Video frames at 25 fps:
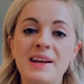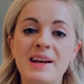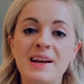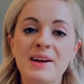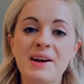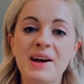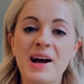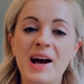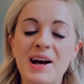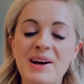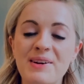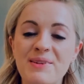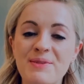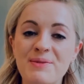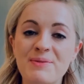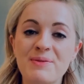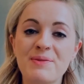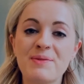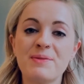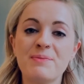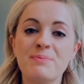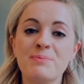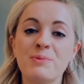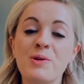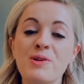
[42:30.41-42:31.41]

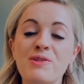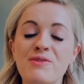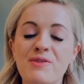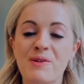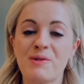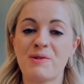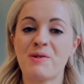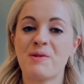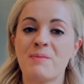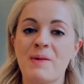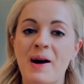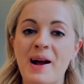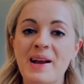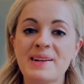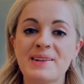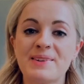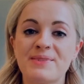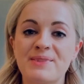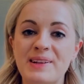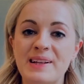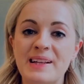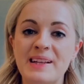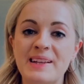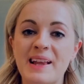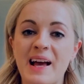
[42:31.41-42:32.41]
more of a reminder,
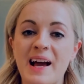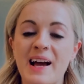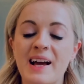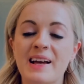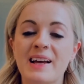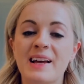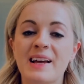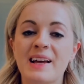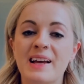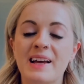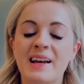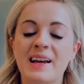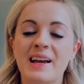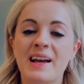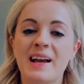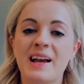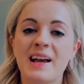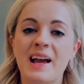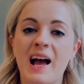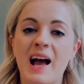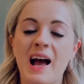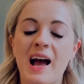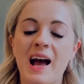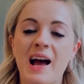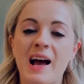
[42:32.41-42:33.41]
really, that
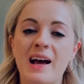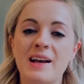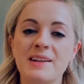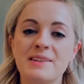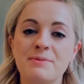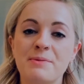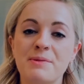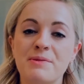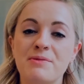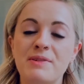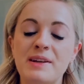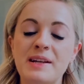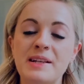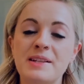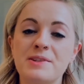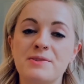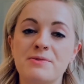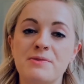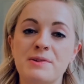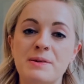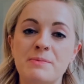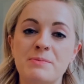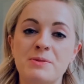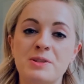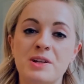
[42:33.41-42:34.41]
as we read
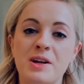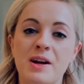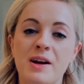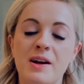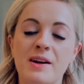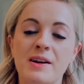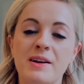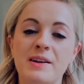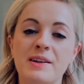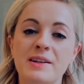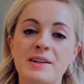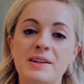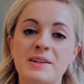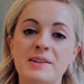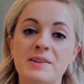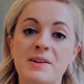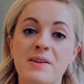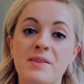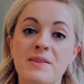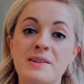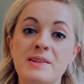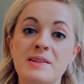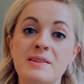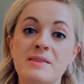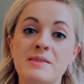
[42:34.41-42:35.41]
scripture, you know,
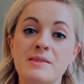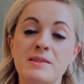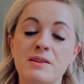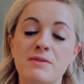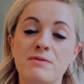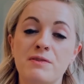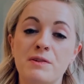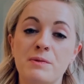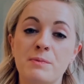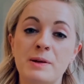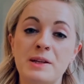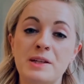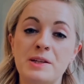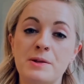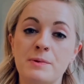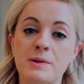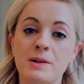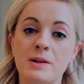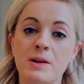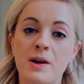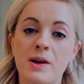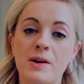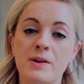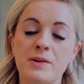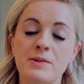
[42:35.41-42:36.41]
this isn't something we do
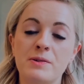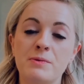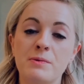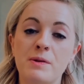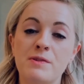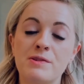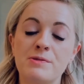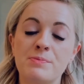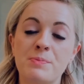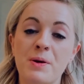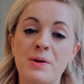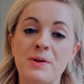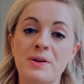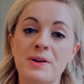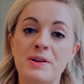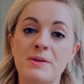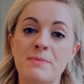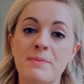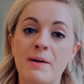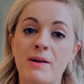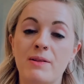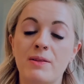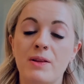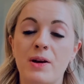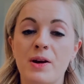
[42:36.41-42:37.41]
alone. We've spoken
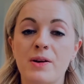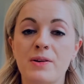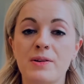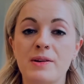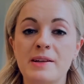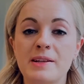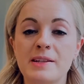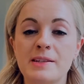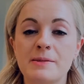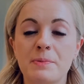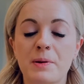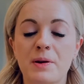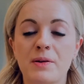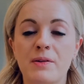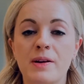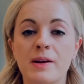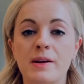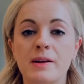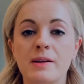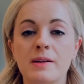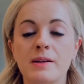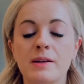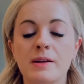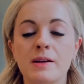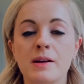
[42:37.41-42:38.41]
about the Holy Spirit,
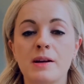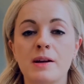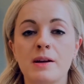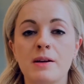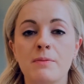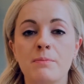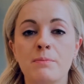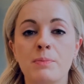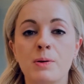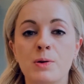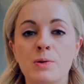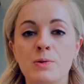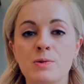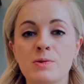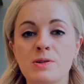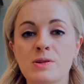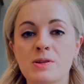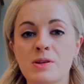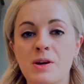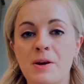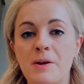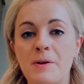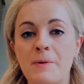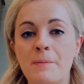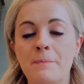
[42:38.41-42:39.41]
but
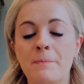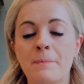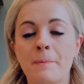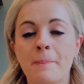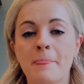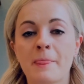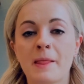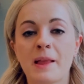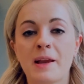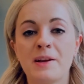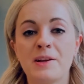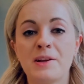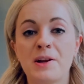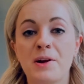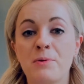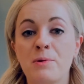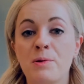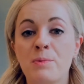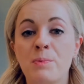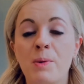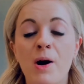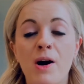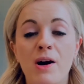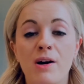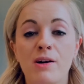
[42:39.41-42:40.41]
also, you know, we're
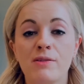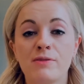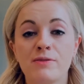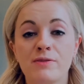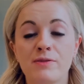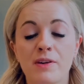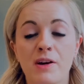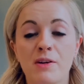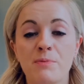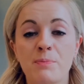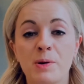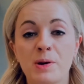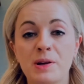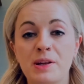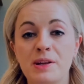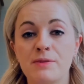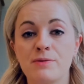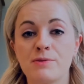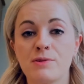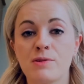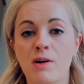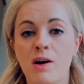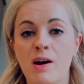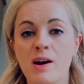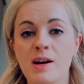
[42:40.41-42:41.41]
part of a body of
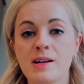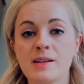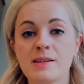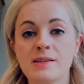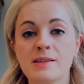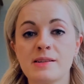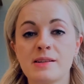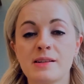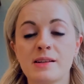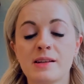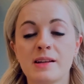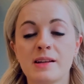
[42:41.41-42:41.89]
Christ.